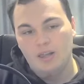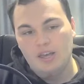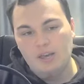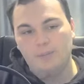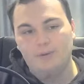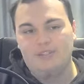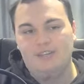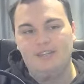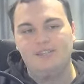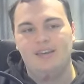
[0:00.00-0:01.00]
he was
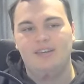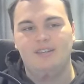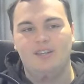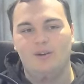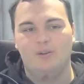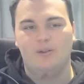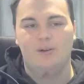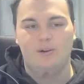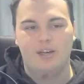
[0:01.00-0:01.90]
getting taken down a lot,